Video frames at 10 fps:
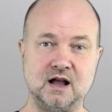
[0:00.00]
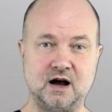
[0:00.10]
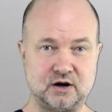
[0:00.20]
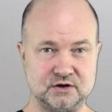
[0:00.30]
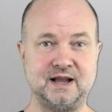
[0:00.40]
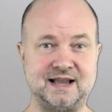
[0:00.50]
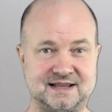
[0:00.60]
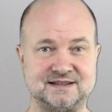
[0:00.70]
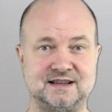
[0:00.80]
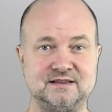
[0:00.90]
Are you
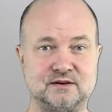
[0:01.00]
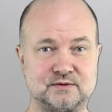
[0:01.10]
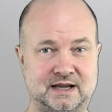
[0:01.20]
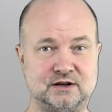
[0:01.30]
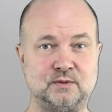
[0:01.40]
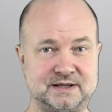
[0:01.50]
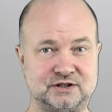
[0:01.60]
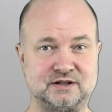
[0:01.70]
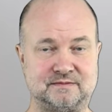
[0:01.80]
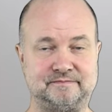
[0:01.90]
asking the right
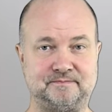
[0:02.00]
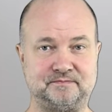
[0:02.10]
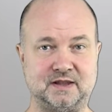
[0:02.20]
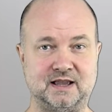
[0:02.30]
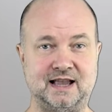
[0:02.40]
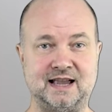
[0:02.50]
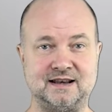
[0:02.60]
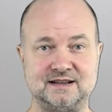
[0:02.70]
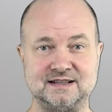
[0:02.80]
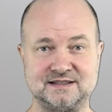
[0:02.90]
question?
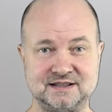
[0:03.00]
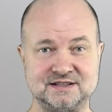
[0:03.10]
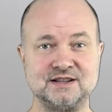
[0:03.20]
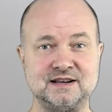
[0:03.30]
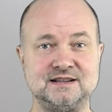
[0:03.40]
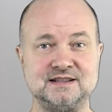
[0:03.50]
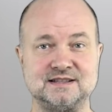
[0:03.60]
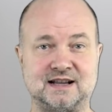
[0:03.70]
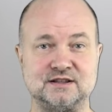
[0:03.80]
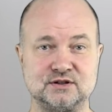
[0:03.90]
And is this study
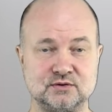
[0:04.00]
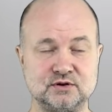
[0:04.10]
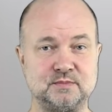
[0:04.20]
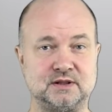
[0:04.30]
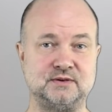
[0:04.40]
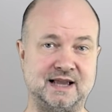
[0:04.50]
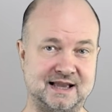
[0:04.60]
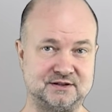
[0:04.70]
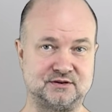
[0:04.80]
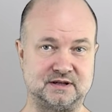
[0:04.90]
design suitable to
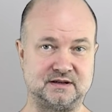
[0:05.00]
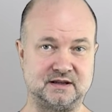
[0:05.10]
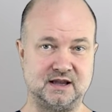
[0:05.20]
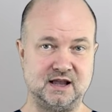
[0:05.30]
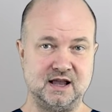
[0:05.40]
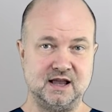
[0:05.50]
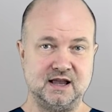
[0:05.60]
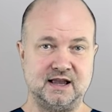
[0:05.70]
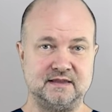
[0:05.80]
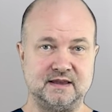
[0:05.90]
answer it?
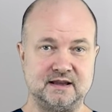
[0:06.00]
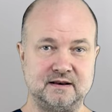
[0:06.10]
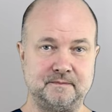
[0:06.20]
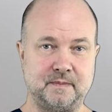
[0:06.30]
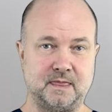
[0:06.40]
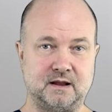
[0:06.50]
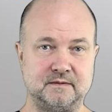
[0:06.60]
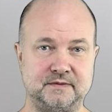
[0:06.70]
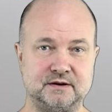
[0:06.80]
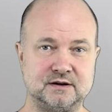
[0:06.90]
And then,
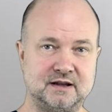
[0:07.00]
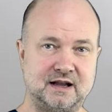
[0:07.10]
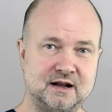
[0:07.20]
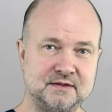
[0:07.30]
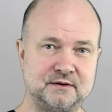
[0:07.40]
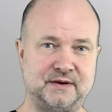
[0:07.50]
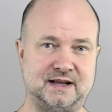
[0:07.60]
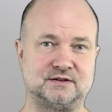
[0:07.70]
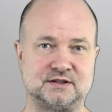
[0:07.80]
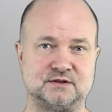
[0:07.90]
there are other
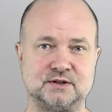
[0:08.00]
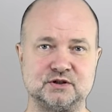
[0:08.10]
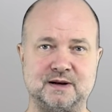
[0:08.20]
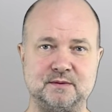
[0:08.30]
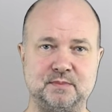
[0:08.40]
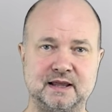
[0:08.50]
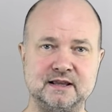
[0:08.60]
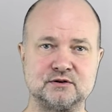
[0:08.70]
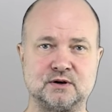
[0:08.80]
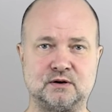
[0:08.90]
factors which might
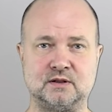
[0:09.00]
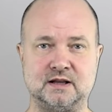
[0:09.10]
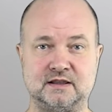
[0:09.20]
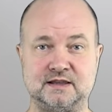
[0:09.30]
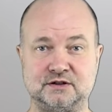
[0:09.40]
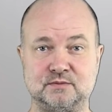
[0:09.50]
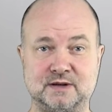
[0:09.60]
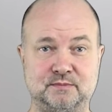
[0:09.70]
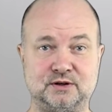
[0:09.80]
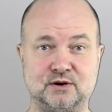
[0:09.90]
play a role that you
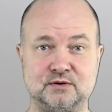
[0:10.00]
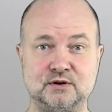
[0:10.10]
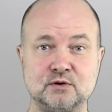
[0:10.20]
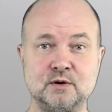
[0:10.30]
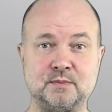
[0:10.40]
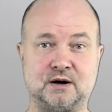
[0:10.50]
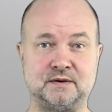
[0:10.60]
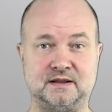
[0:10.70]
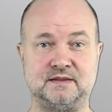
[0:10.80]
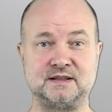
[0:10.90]
maybe don't know
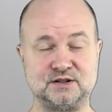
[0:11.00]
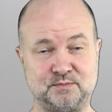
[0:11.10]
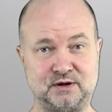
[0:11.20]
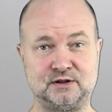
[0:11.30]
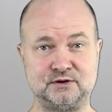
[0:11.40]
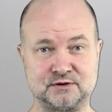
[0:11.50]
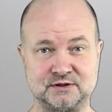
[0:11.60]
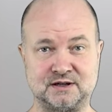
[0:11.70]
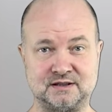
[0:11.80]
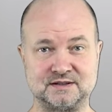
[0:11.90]
about that spoil your
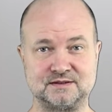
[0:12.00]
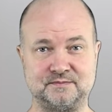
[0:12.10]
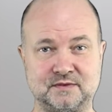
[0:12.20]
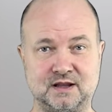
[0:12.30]
results.